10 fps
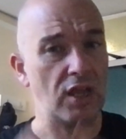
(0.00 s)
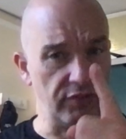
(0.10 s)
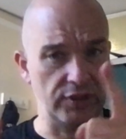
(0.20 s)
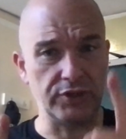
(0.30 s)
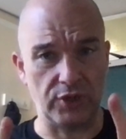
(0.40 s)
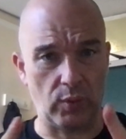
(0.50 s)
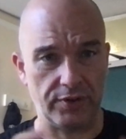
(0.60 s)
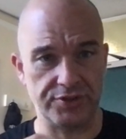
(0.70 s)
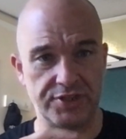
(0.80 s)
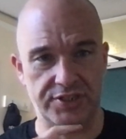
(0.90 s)
And I've only done it
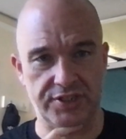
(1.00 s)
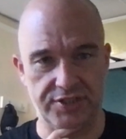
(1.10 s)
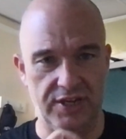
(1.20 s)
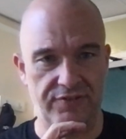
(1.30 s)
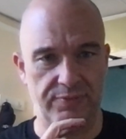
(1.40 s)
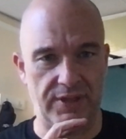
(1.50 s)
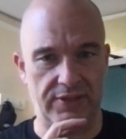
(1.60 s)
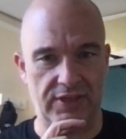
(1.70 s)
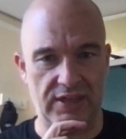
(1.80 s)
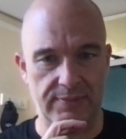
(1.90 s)
once. And as you can see from
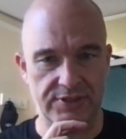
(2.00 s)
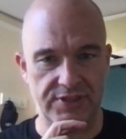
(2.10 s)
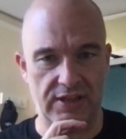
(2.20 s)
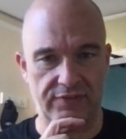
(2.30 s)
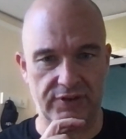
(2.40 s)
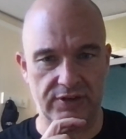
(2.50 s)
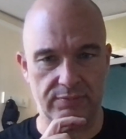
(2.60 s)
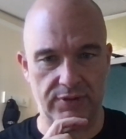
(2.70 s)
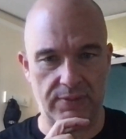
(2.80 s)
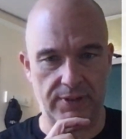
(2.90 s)
that image there, if I
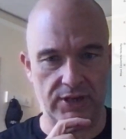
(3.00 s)
can bring it